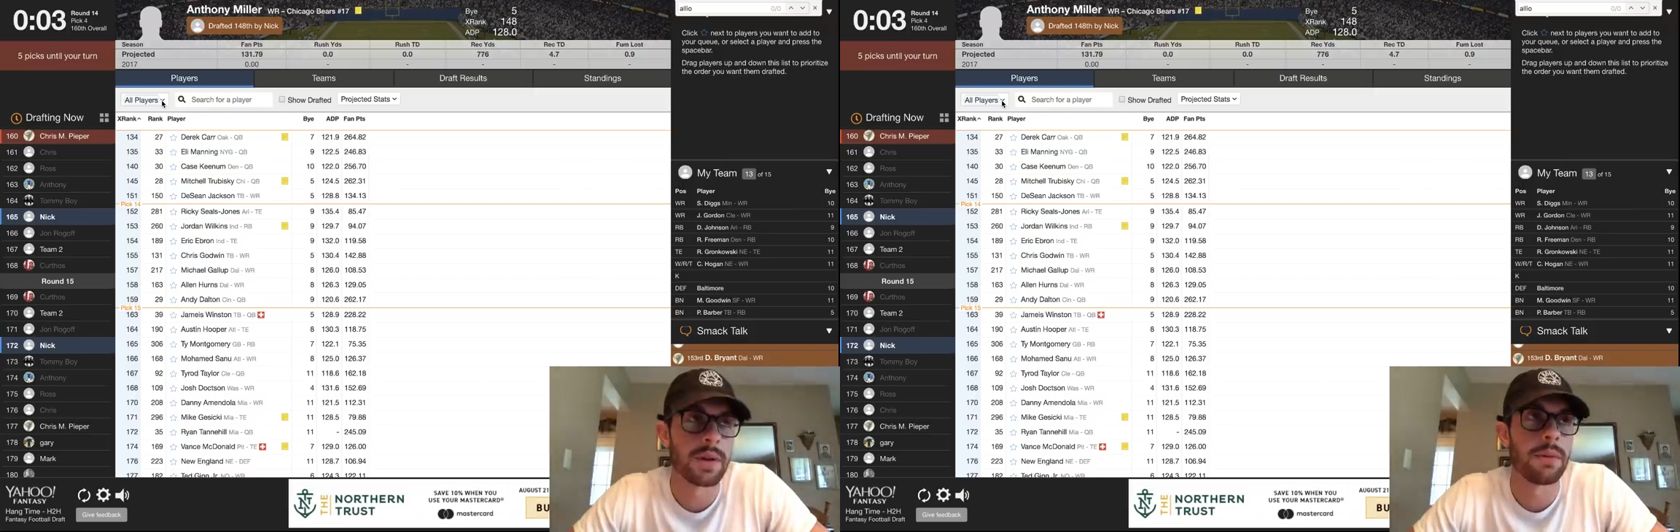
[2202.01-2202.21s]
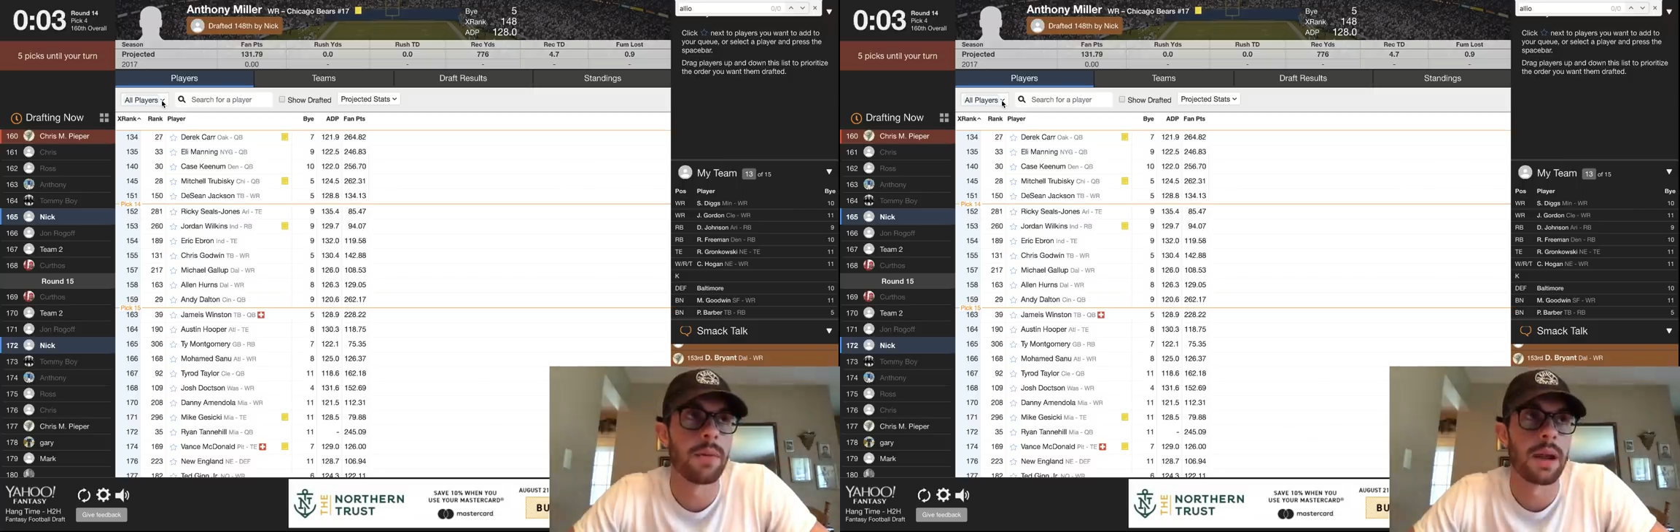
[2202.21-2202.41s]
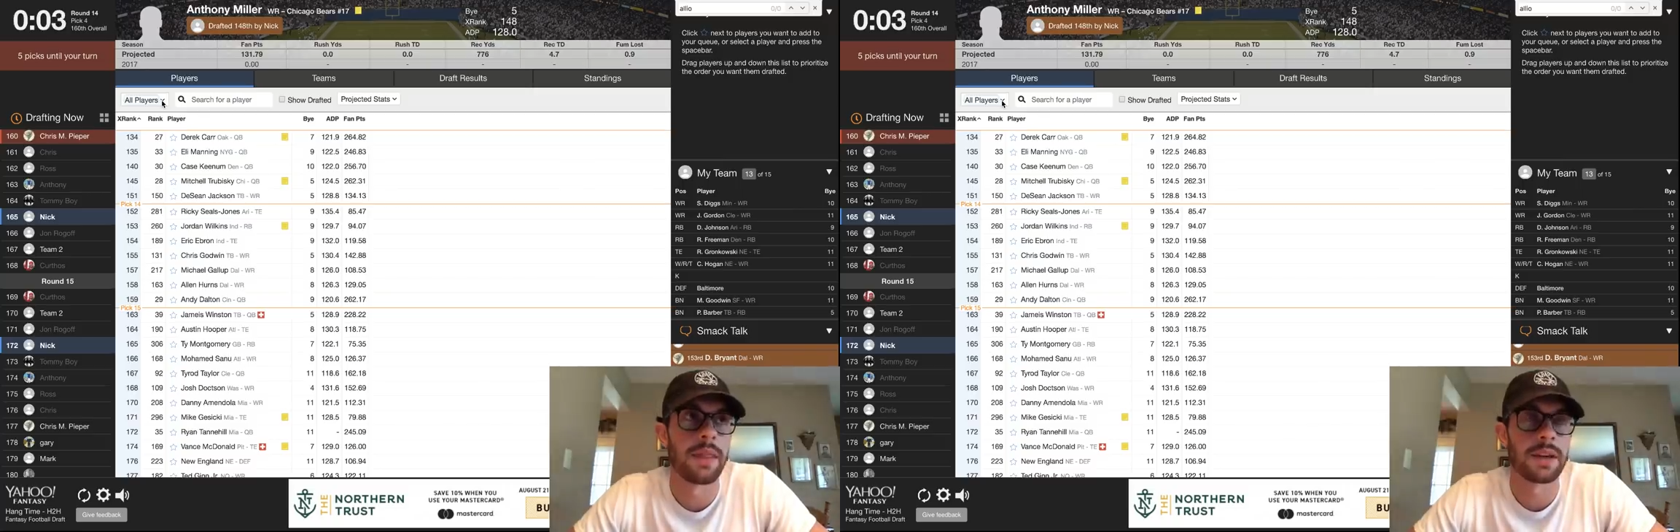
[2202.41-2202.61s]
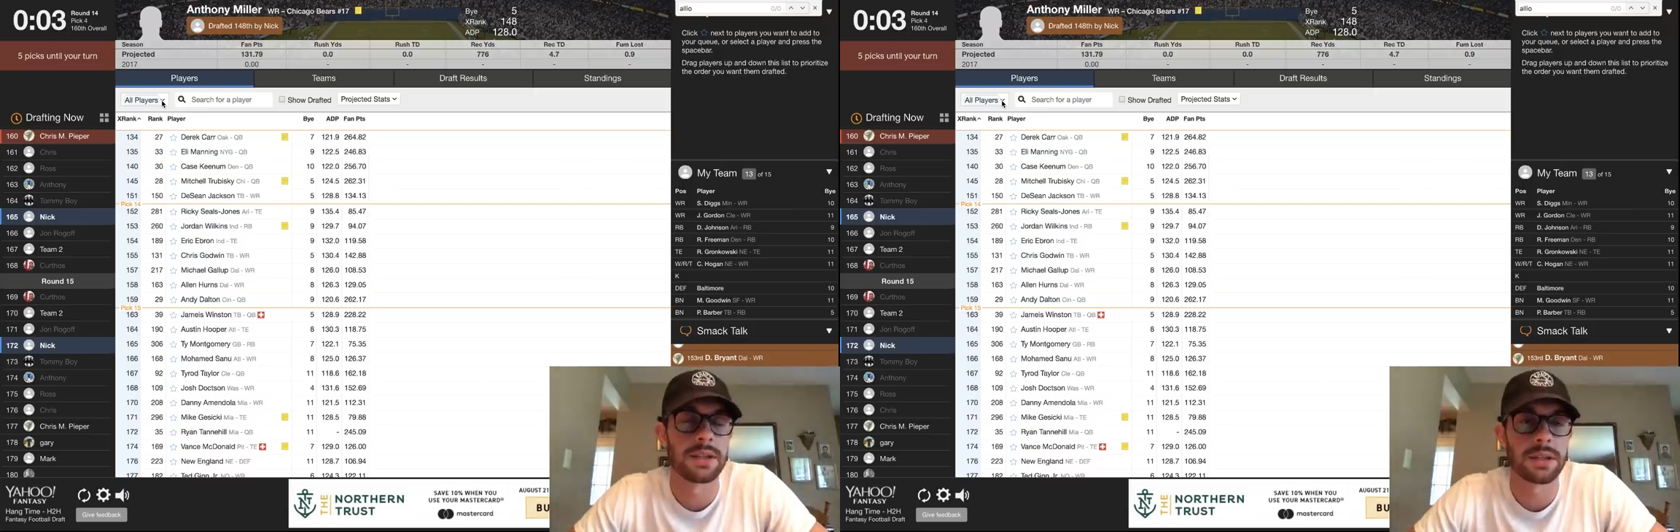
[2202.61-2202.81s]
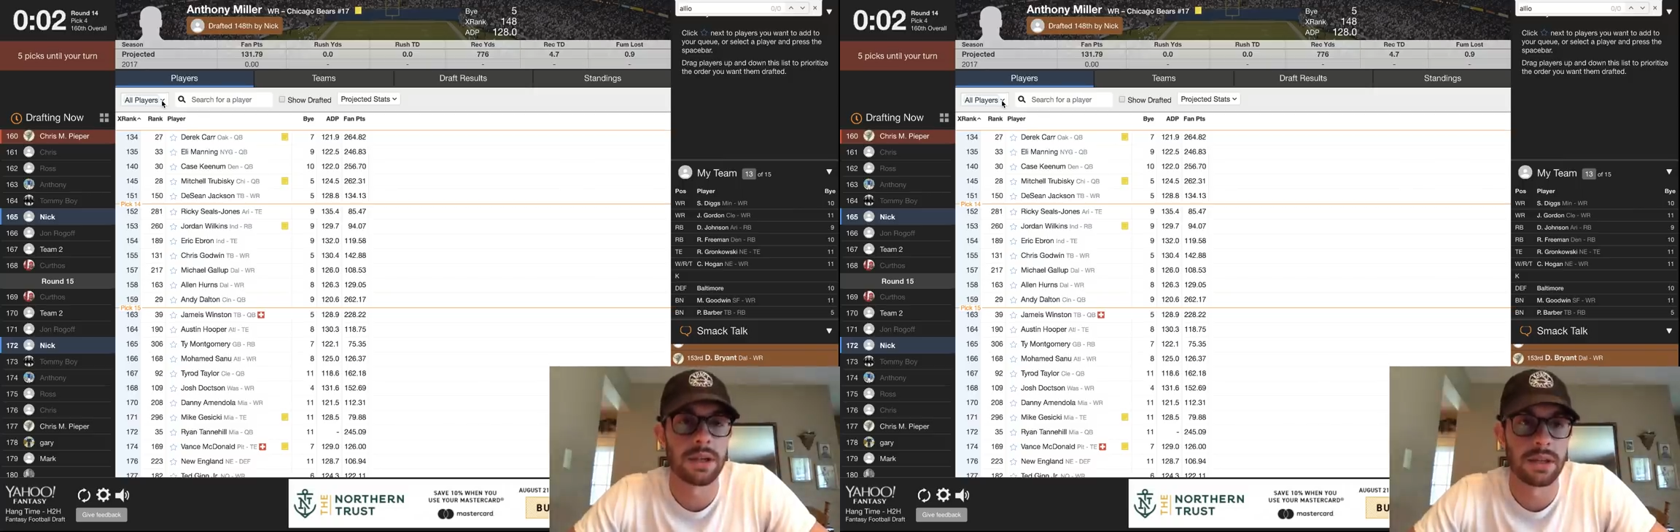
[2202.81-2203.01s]
but I think he's
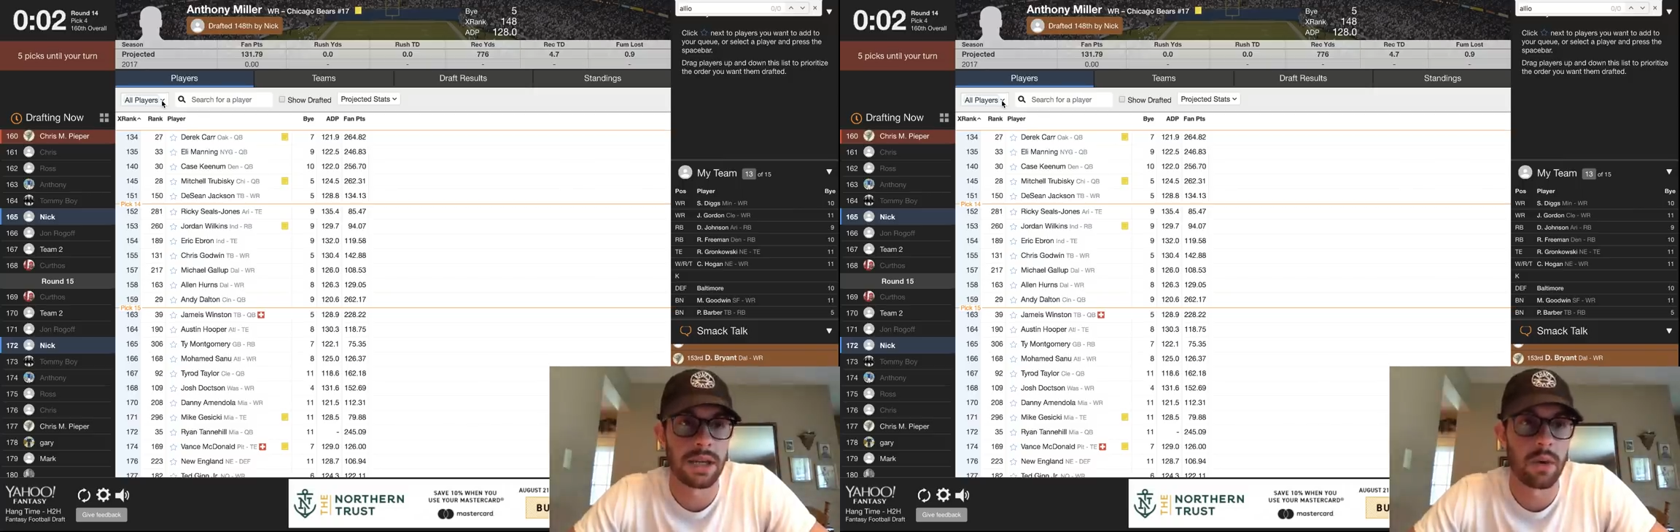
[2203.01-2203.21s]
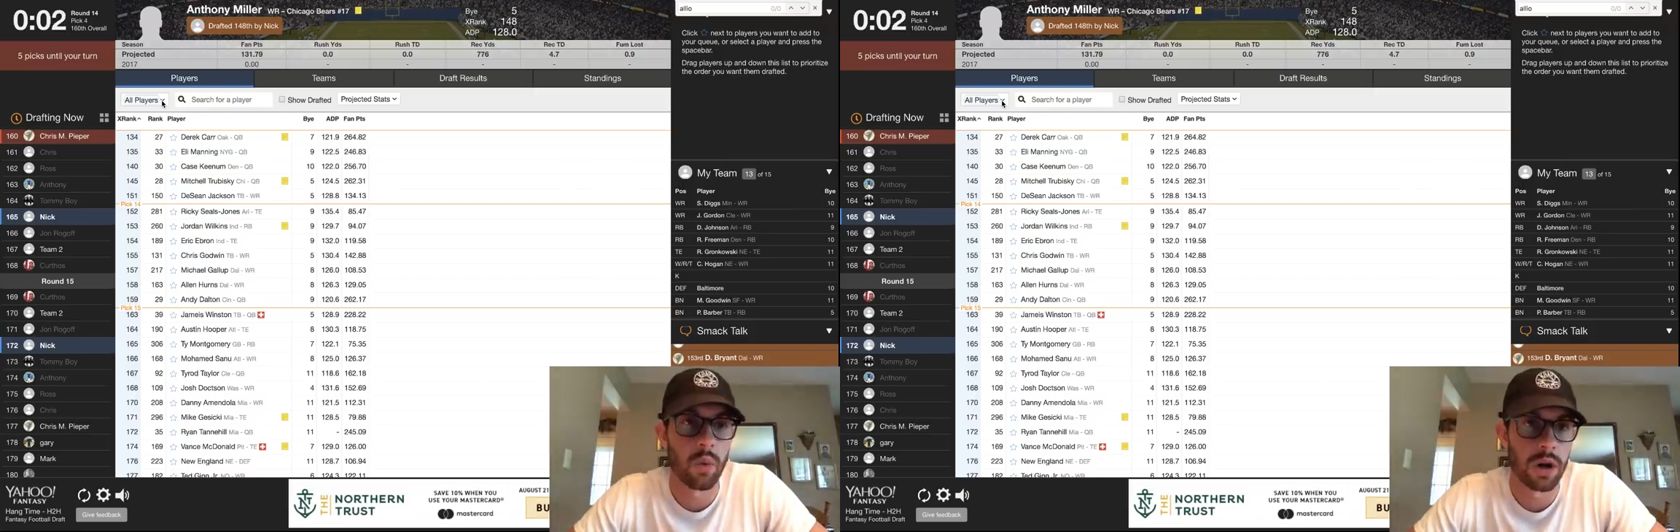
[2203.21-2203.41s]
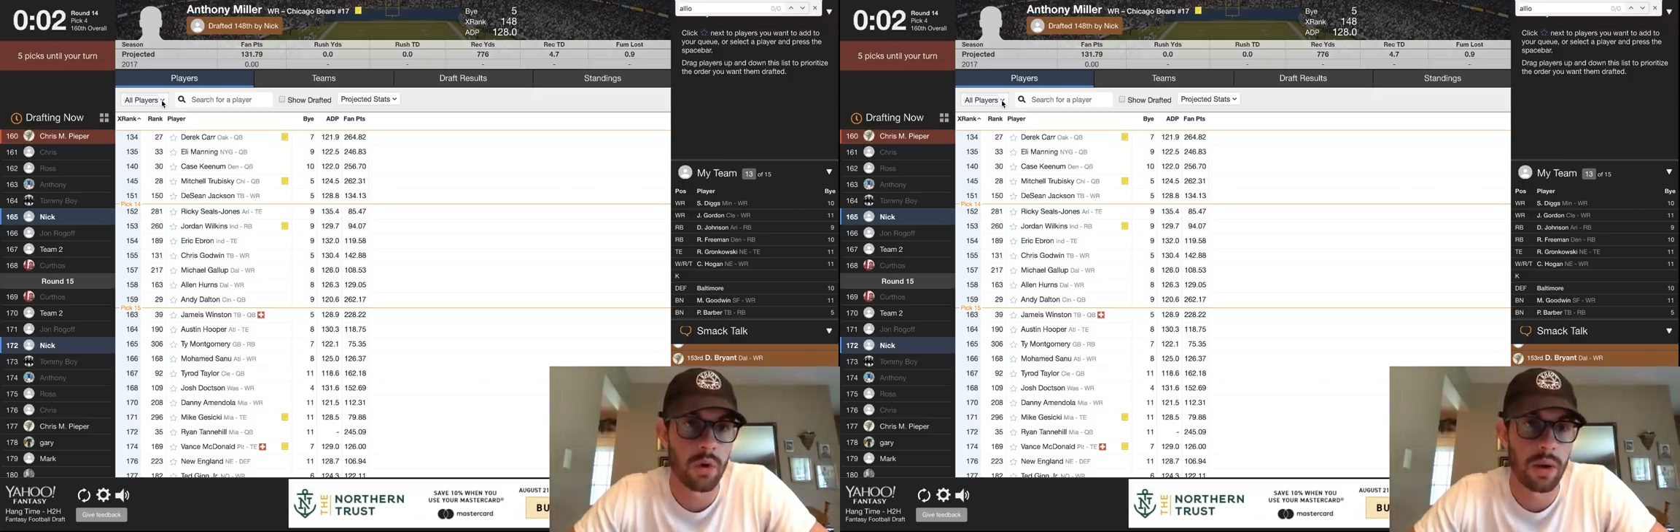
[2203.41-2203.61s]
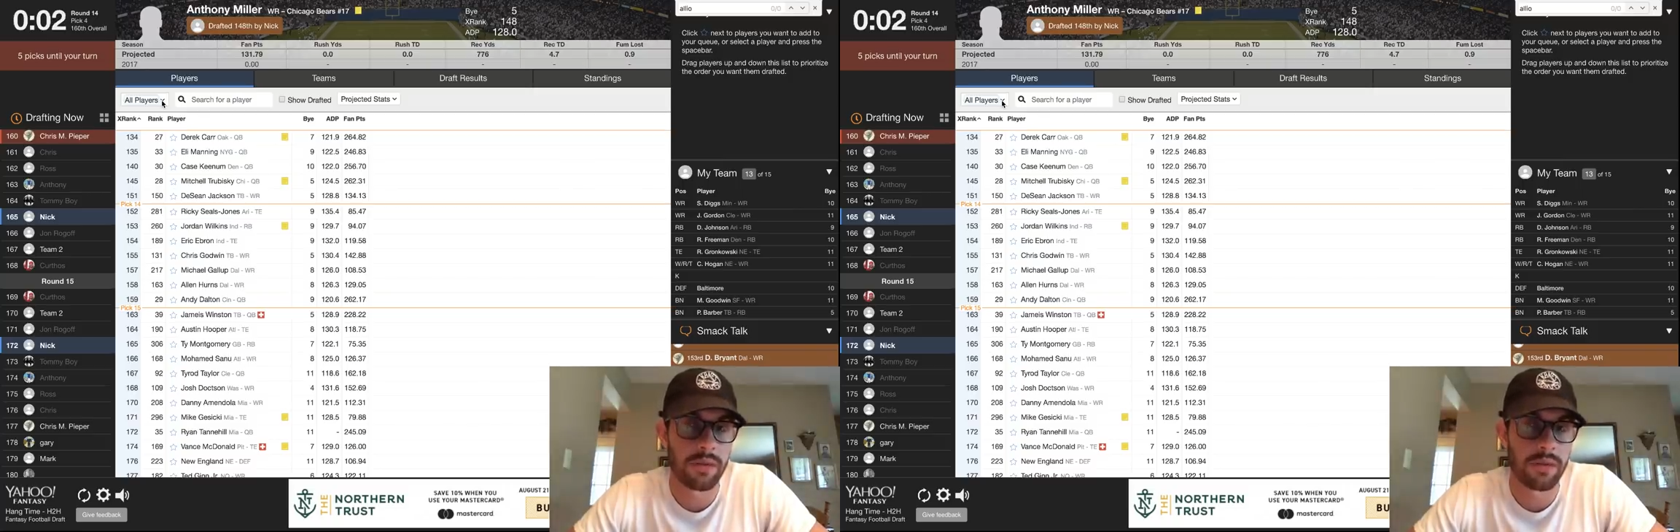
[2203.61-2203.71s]
going to take work away